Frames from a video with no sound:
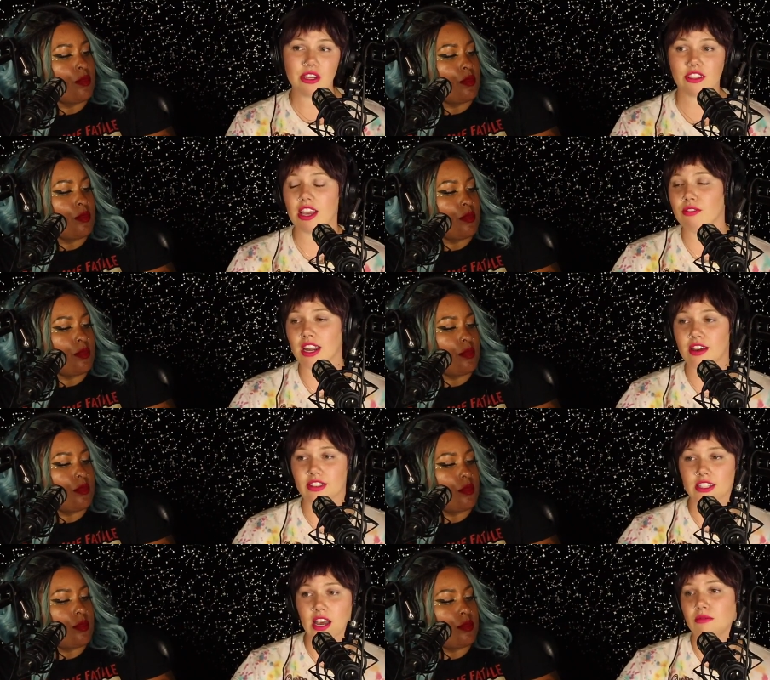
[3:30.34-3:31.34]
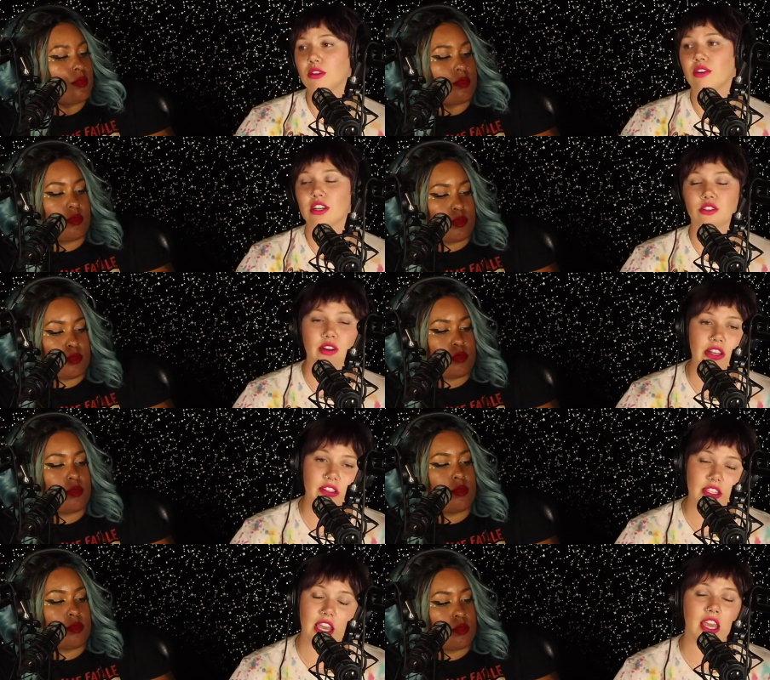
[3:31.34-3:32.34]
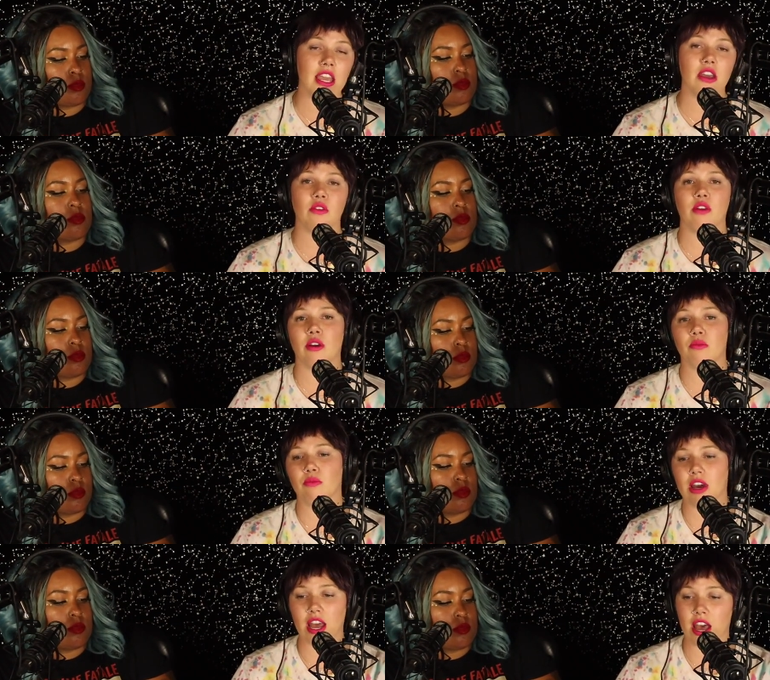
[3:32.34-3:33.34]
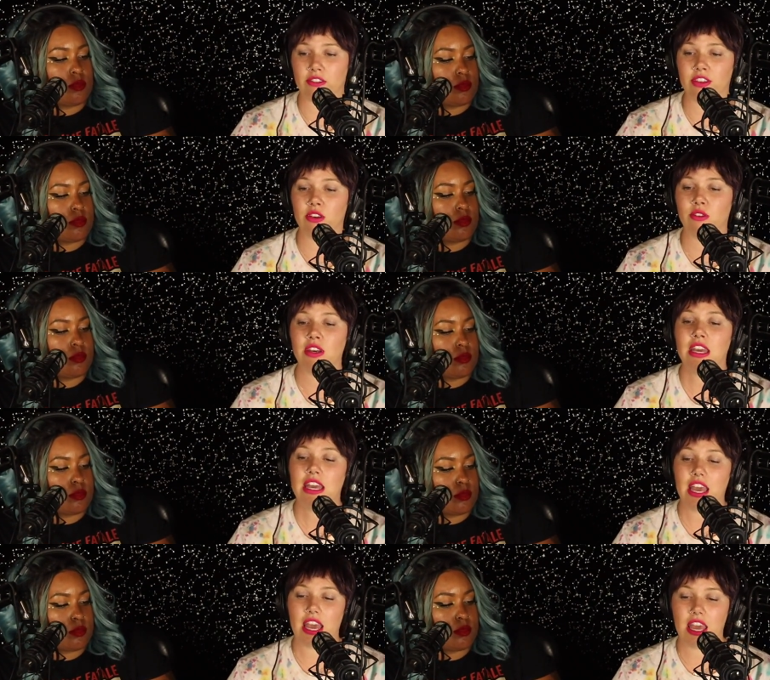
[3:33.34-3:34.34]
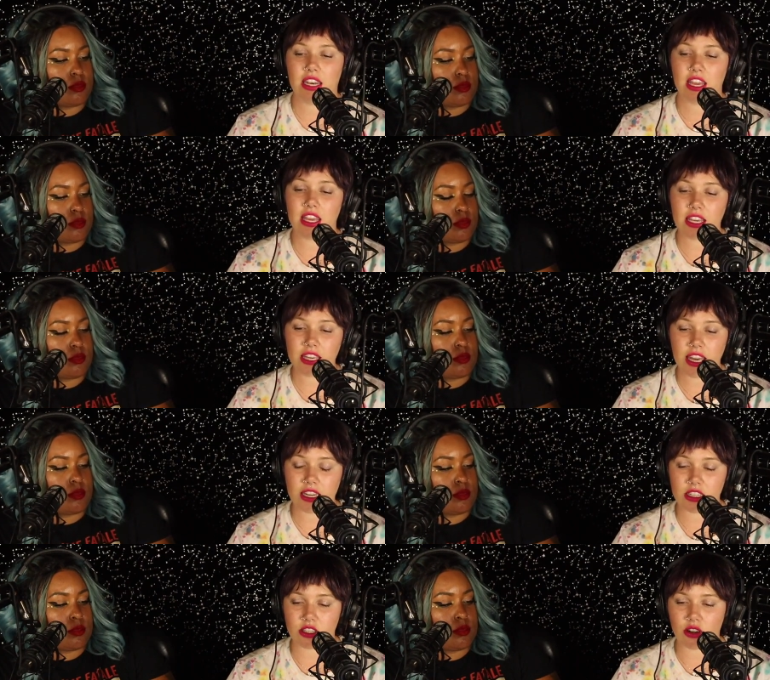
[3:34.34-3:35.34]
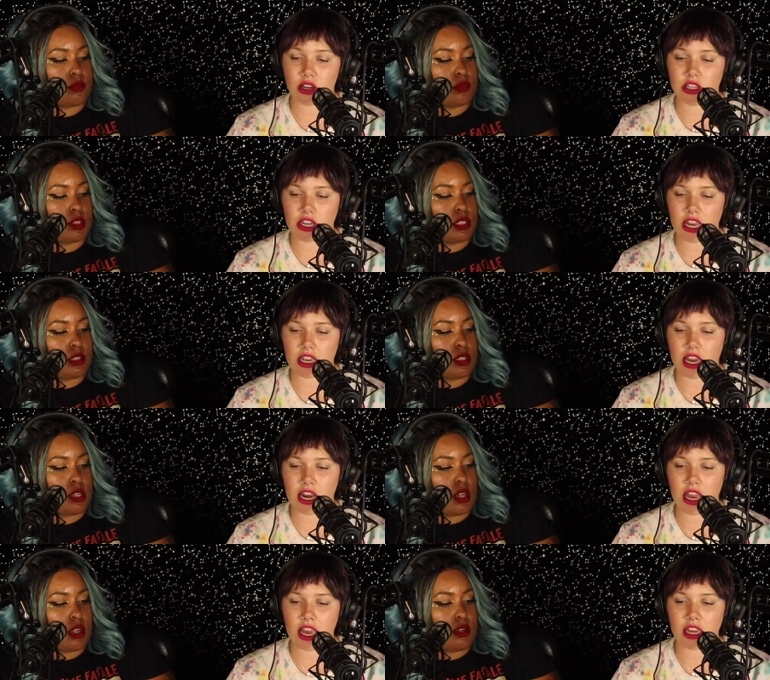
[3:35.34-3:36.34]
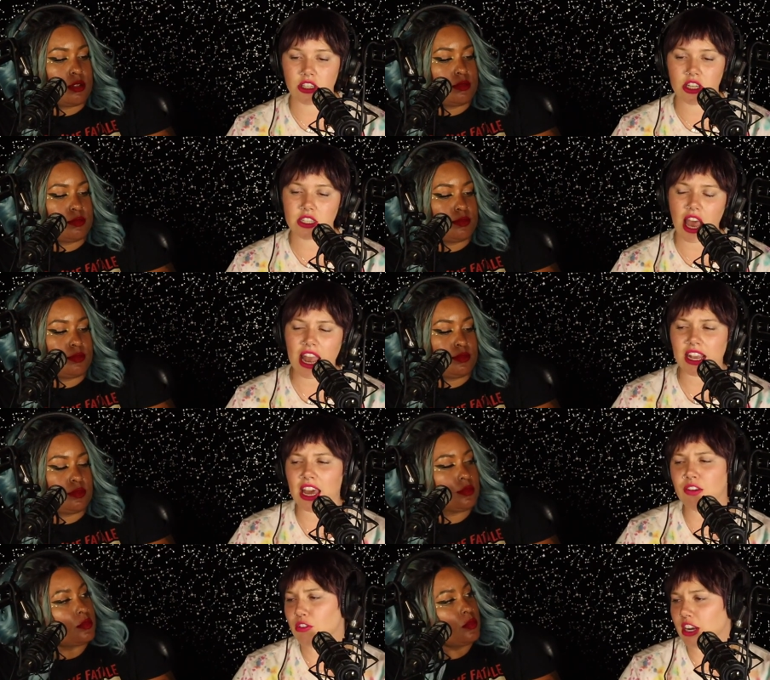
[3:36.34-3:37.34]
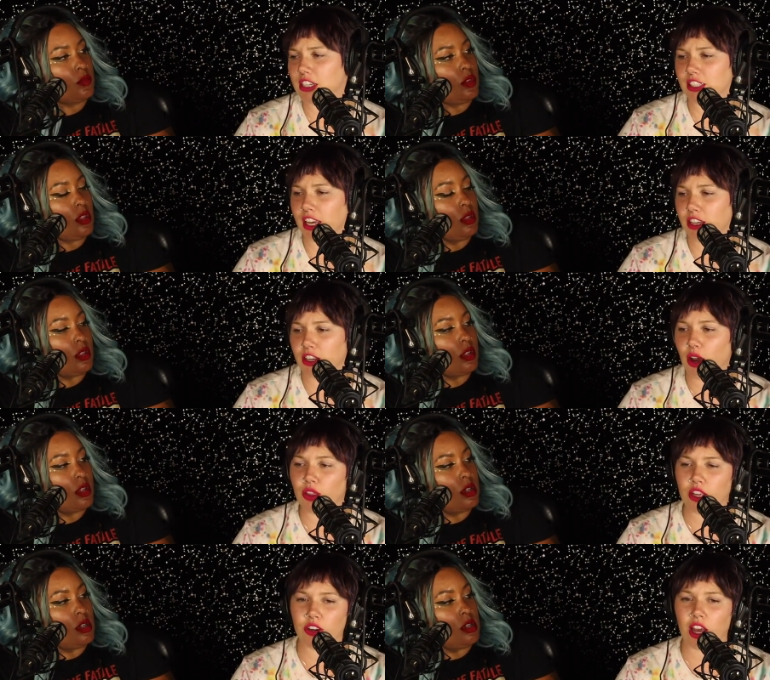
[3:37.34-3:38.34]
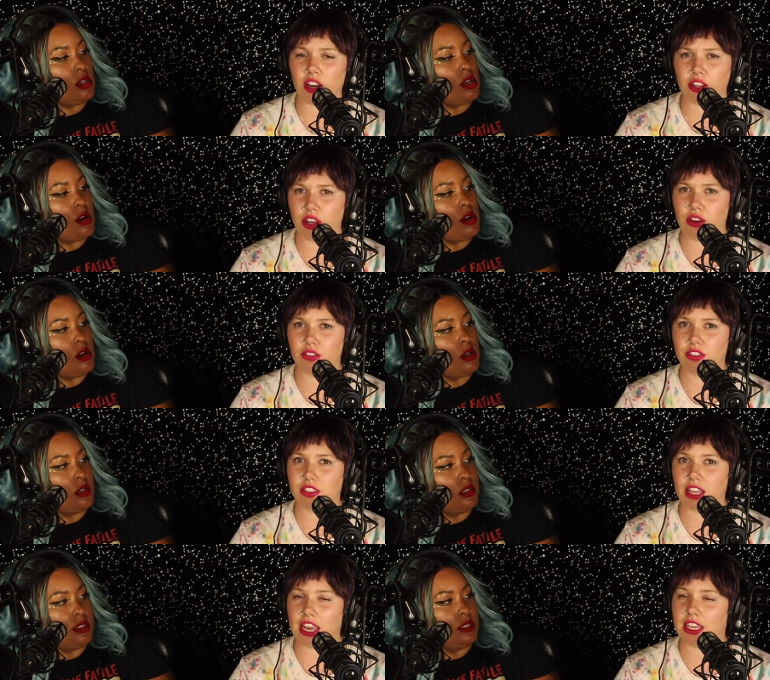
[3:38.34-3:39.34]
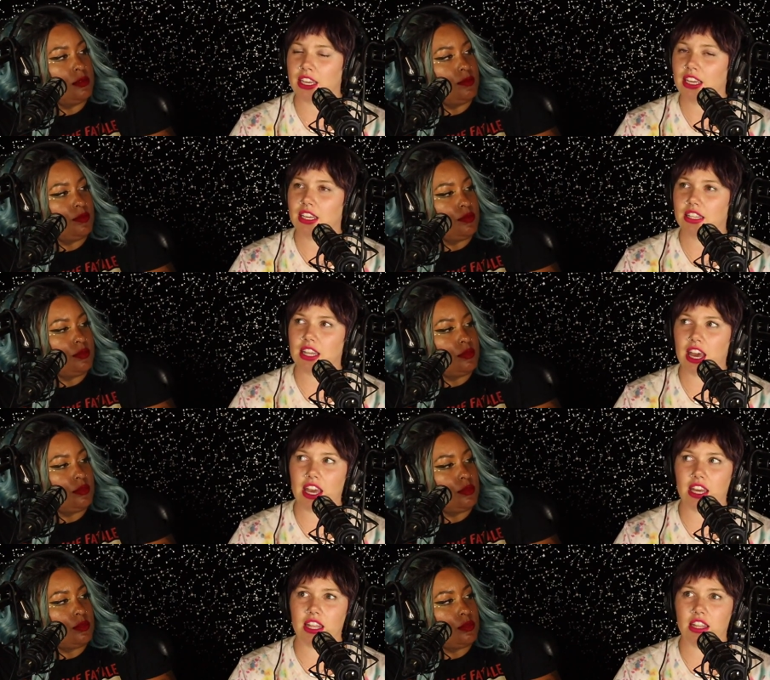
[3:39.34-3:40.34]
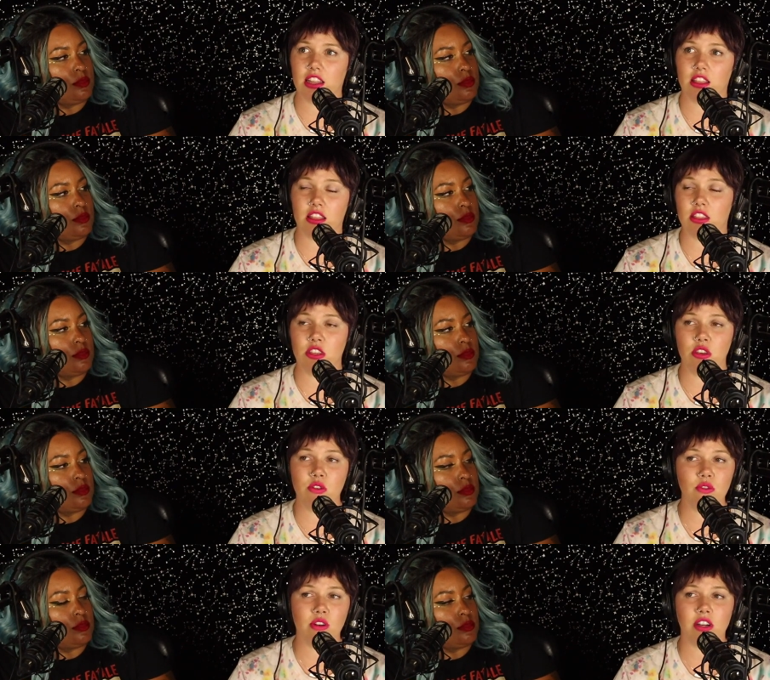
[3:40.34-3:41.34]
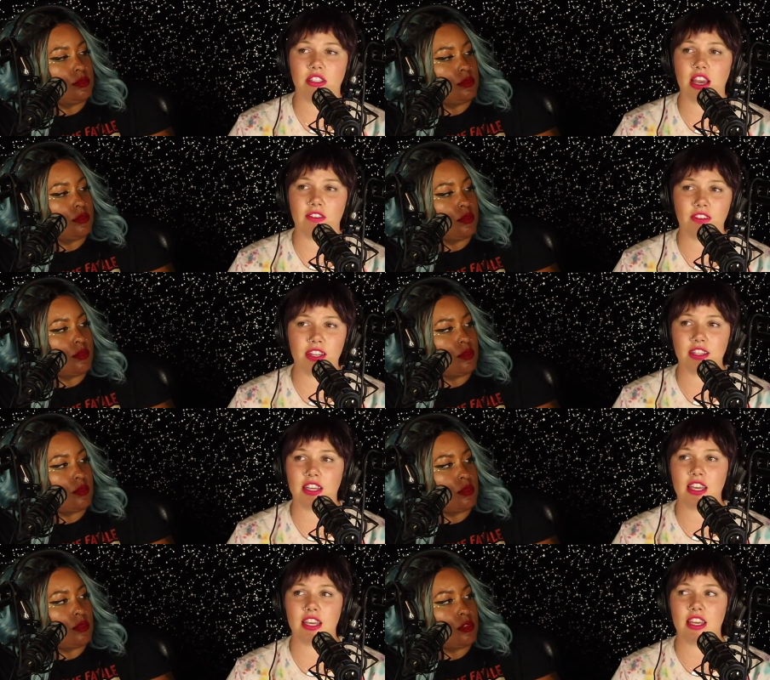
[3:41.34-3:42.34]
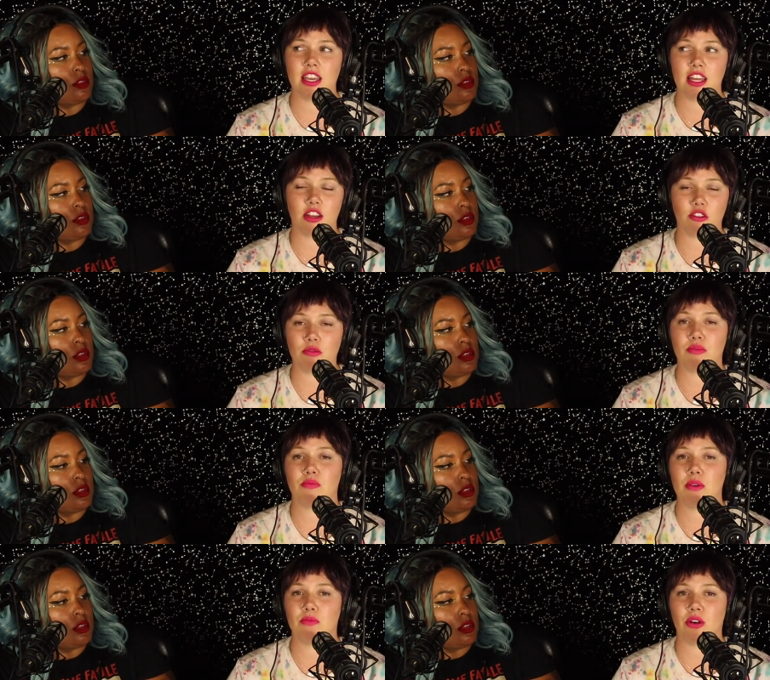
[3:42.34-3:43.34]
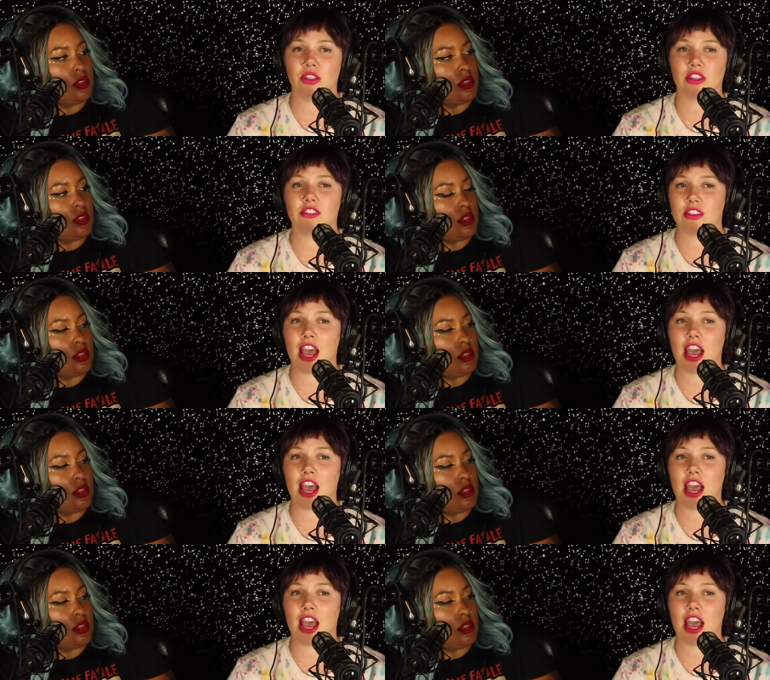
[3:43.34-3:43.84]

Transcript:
Speaker 1: wish I would have the time to go on a trail skate or what have you. And it can get discouraging. And I just, I kind of wanted to let you know that you're not alone. Like that you are definitely in a group of people that there's